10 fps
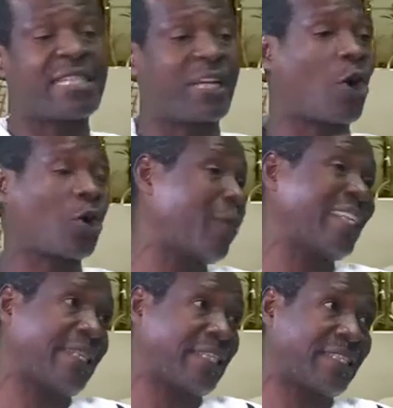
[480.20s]
the
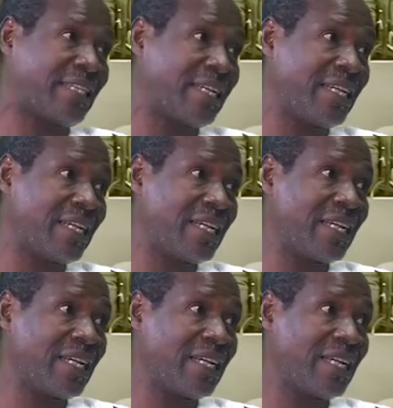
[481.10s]
concurrent list.
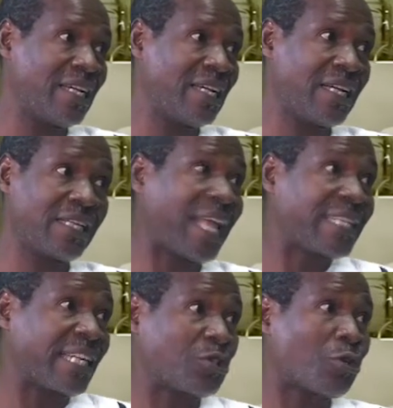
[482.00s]

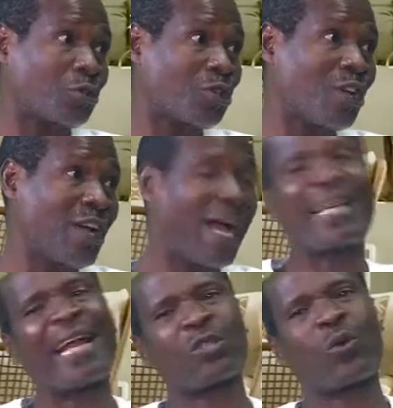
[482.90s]
That's the truth. And
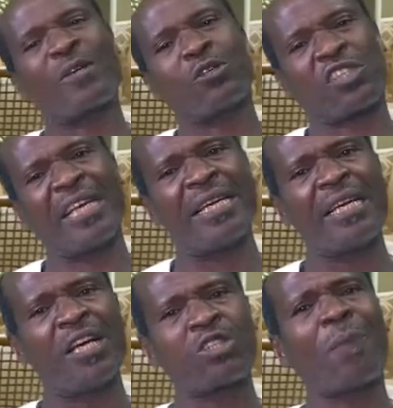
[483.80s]
that is why you
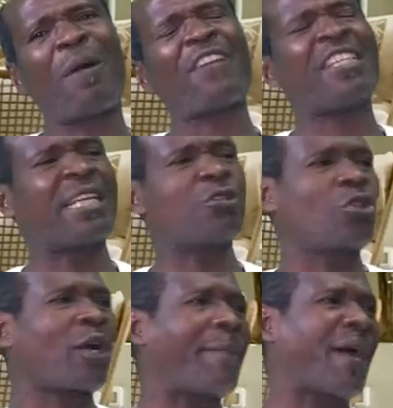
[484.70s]
see some of these things, you
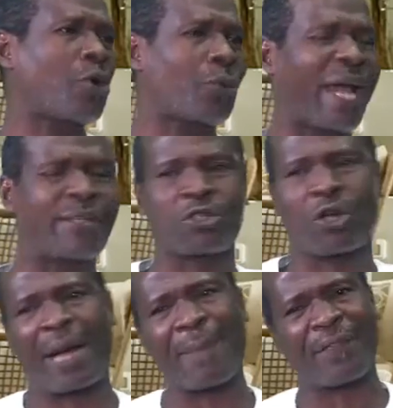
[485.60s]
talk about your right, you
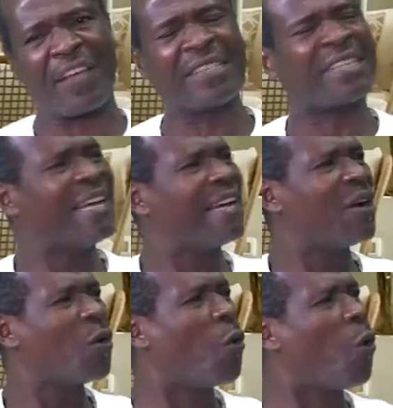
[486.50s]
talk about this.
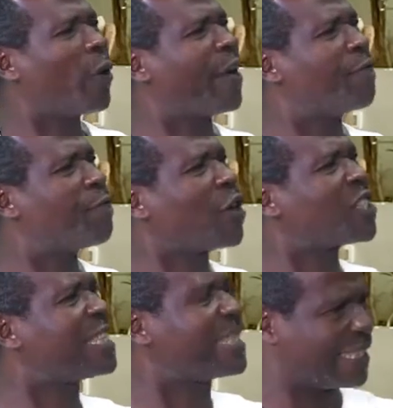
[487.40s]
Who
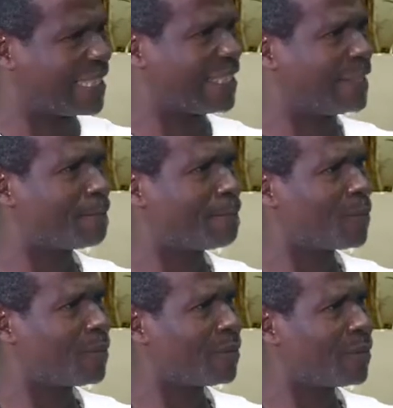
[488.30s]
enforces it?
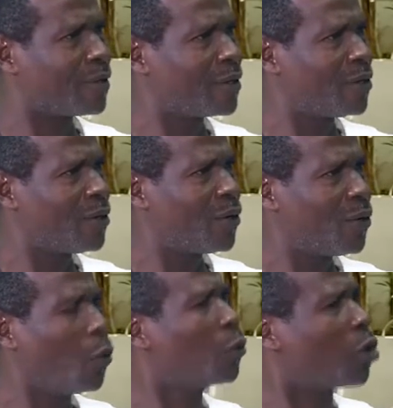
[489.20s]

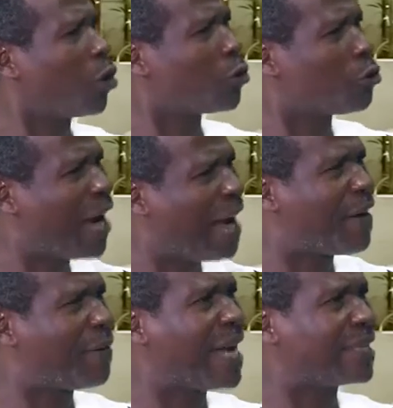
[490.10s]
Who told you you have
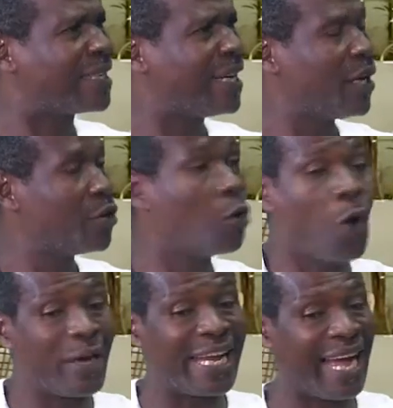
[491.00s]
a right? You
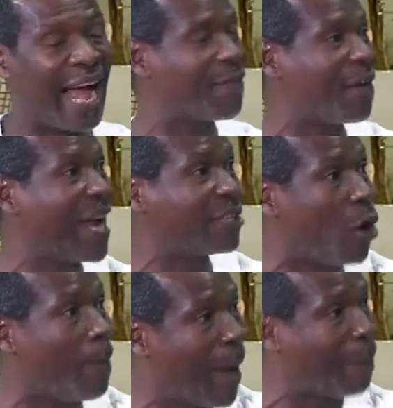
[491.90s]
only have a right
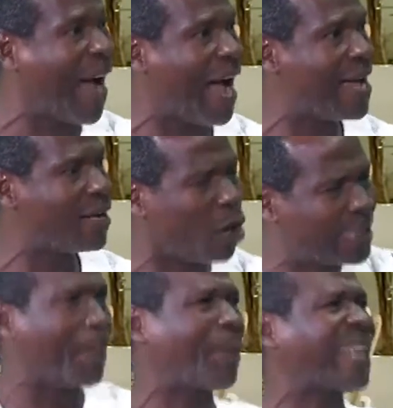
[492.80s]
on paper,
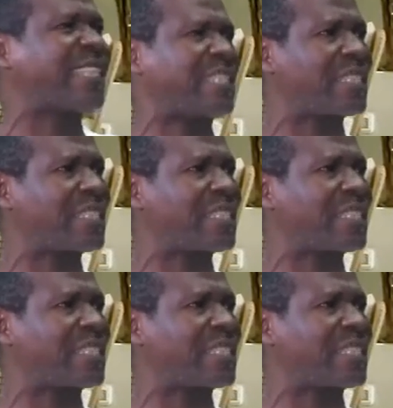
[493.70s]
not in practice.